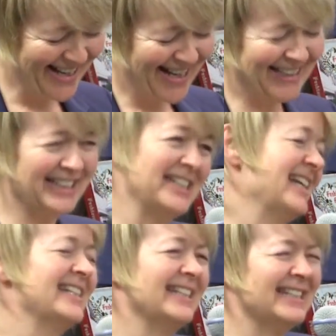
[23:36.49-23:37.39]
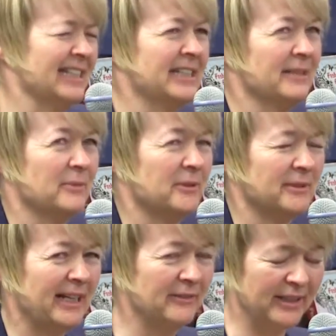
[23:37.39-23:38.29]
And then she's had to listen to them
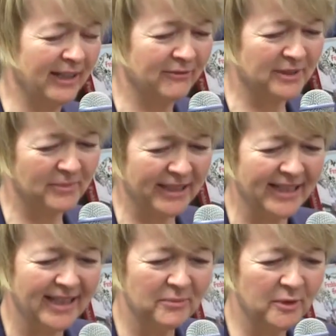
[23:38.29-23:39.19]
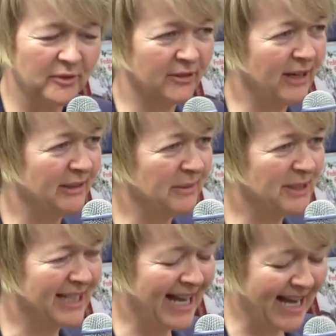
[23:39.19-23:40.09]
kind of uncomfortably moving around
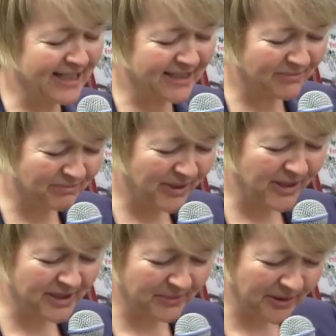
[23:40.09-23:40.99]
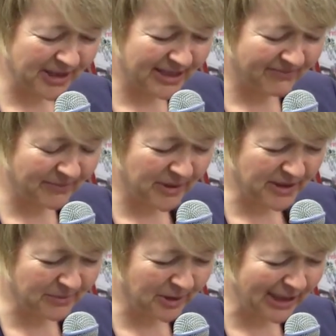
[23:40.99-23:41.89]
upstairs and past them on the
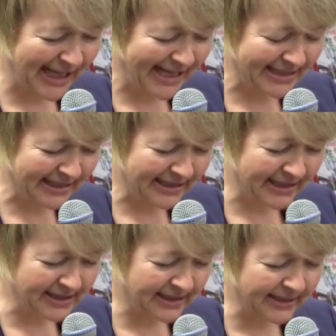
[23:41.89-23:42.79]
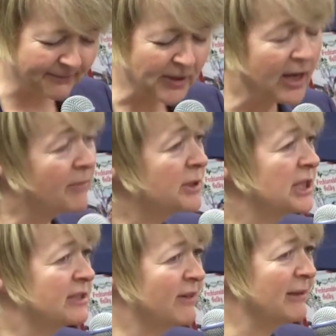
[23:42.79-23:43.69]
pass them on the landing and things like that. But
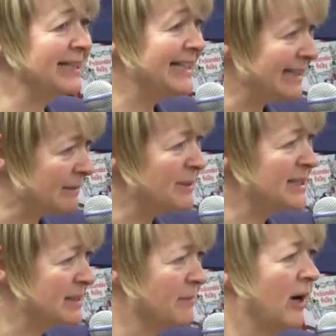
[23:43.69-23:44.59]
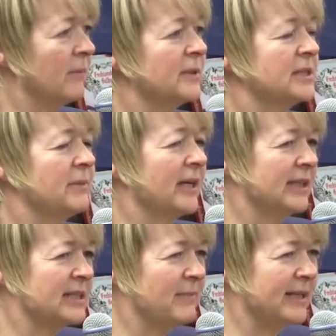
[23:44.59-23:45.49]
she has found Lillian, Mrs. Barber, to be
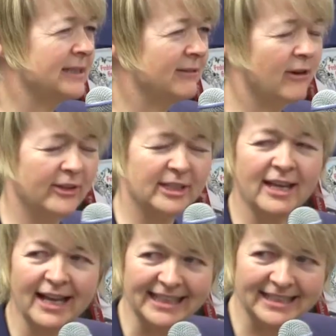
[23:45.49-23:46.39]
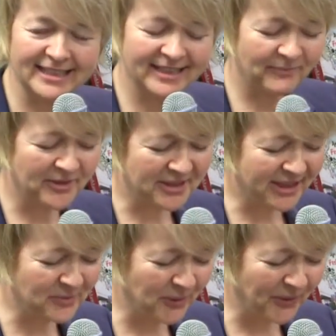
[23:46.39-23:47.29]
unexpectedly rather nice. So
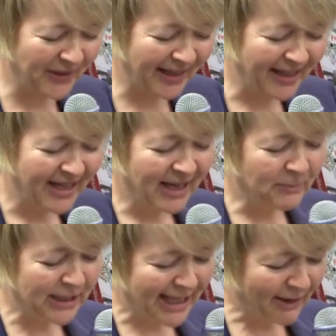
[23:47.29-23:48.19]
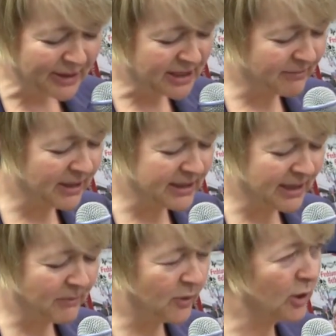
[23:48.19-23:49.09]
that's one thing. But now it's the
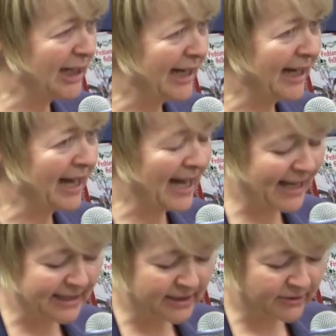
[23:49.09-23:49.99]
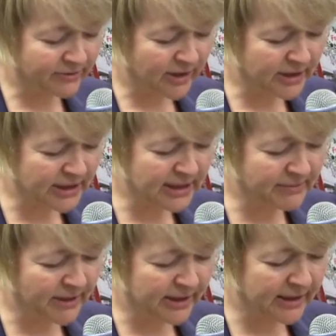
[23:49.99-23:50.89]
Monday morning, and
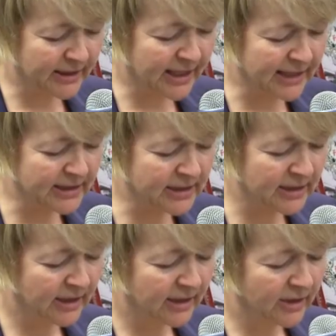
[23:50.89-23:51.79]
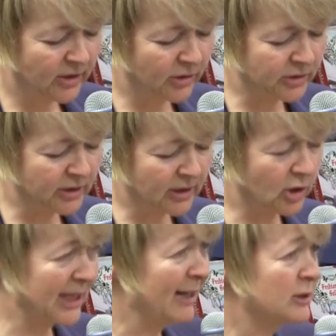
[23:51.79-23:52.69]
Frances's mother has gone
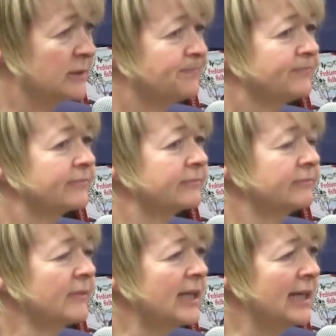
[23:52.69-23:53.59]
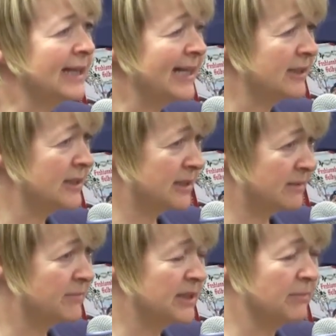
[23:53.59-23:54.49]
gone out. Leonard,
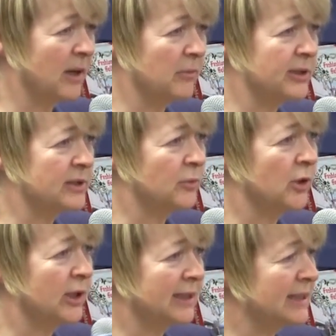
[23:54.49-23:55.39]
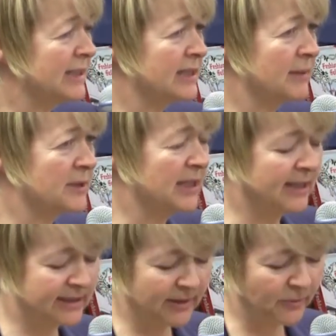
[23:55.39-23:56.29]
Mr. Barber is at work, Lillian's
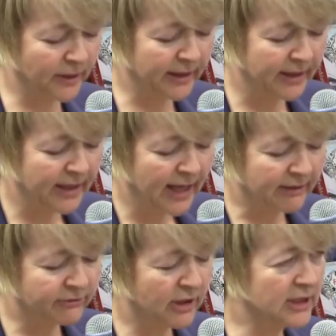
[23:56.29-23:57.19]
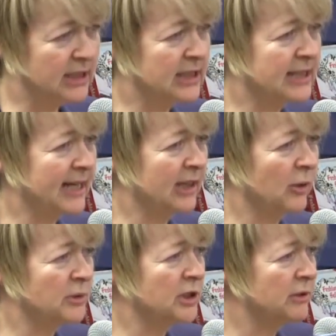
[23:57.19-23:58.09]
upstairs somewhere, and Frances is taking the
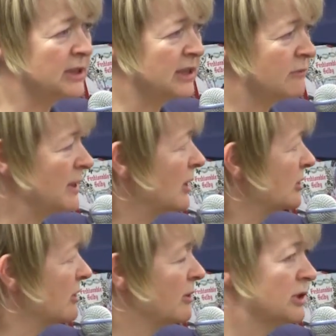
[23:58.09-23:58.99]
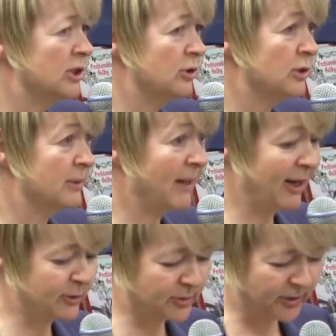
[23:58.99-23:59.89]
opportunity of being on her own to do some
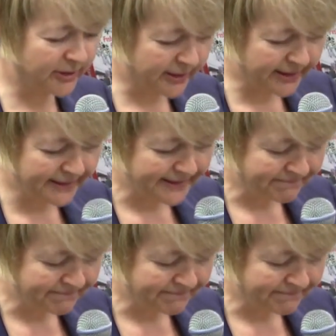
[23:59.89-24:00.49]
housework.